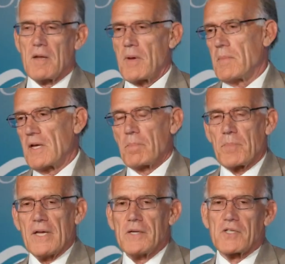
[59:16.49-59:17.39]
He may be
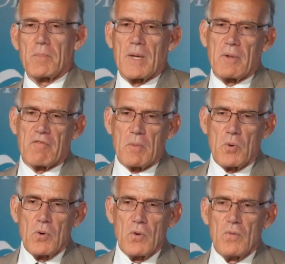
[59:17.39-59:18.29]
impeached, he may be
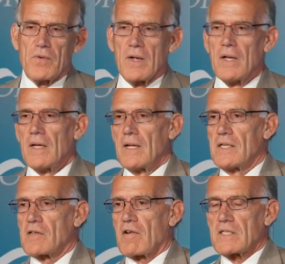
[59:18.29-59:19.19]
removed,
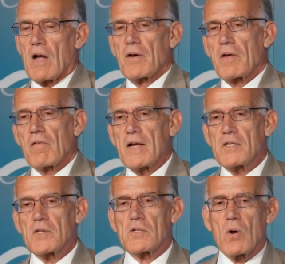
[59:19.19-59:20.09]
he's sounding
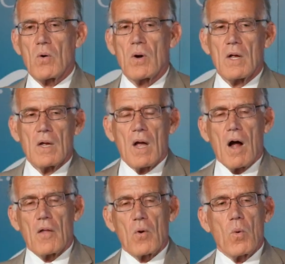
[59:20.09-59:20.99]
crazy. So,
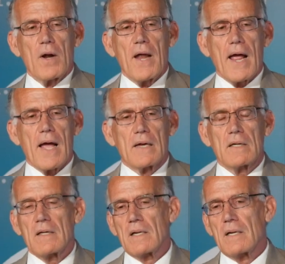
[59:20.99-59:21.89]
on the one
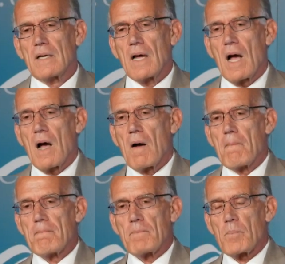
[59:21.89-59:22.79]
hand, uh,
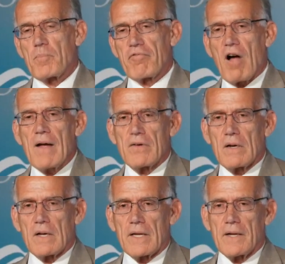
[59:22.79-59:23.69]

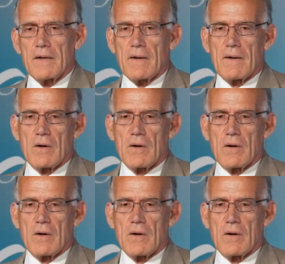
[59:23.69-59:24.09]
privately,